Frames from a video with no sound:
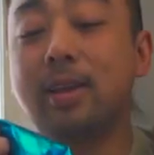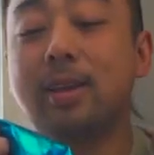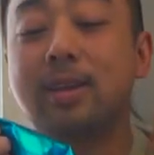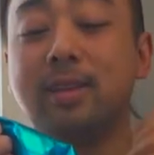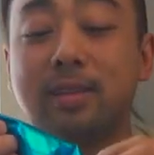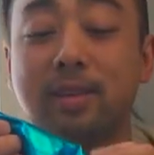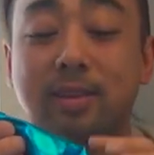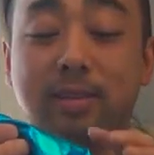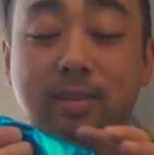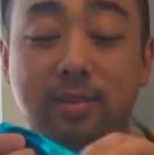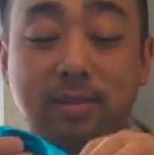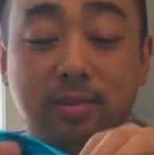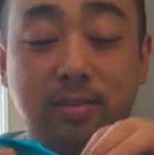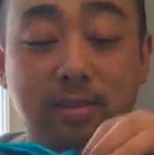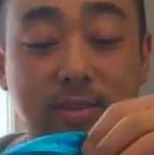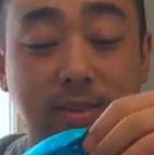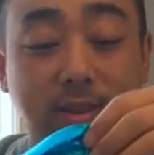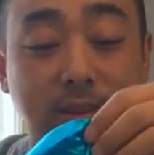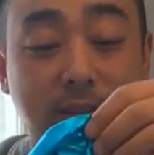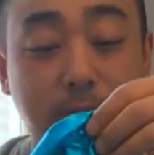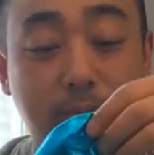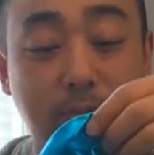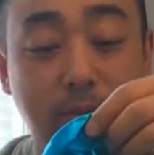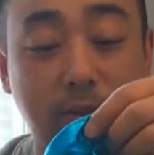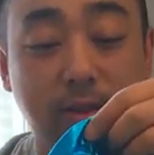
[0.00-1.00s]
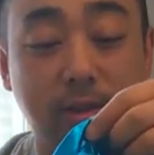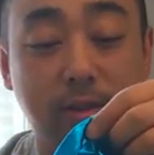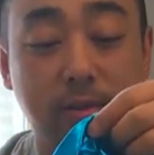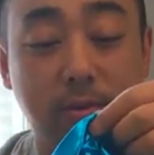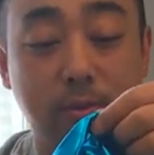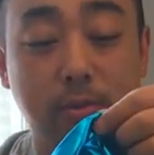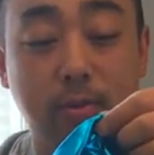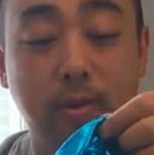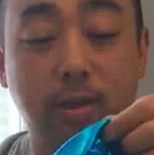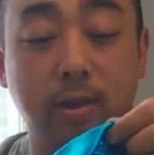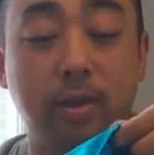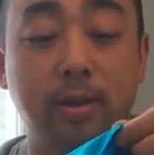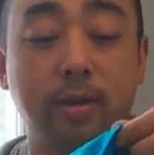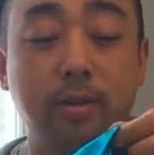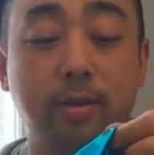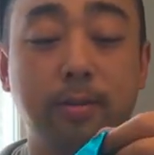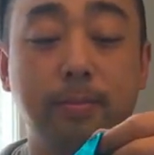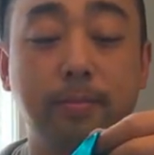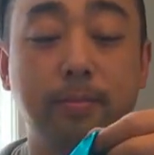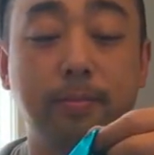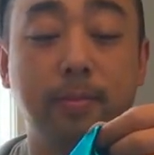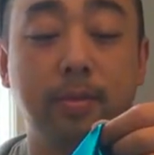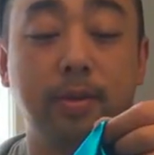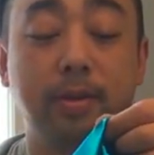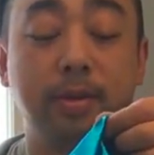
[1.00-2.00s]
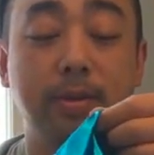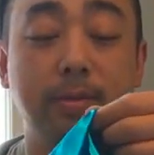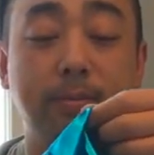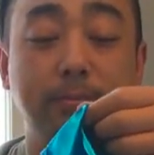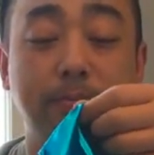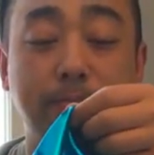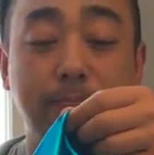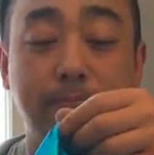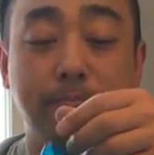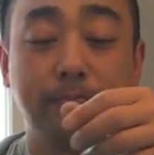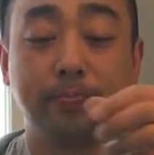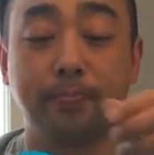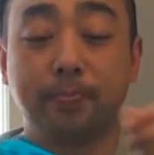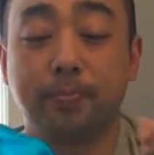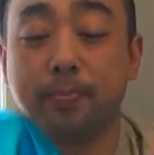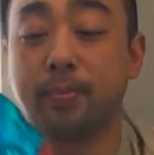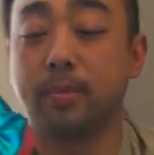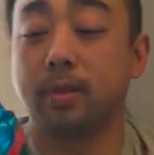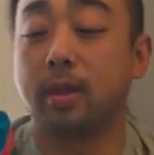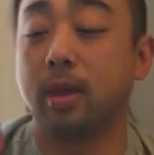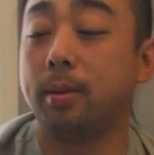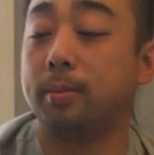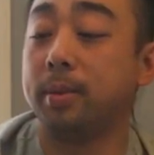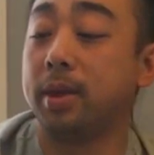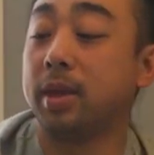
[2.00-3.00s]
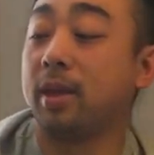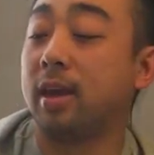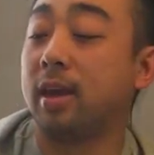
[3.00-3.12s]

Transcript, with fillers: this is a uh, pretty cool item. Um, I mean,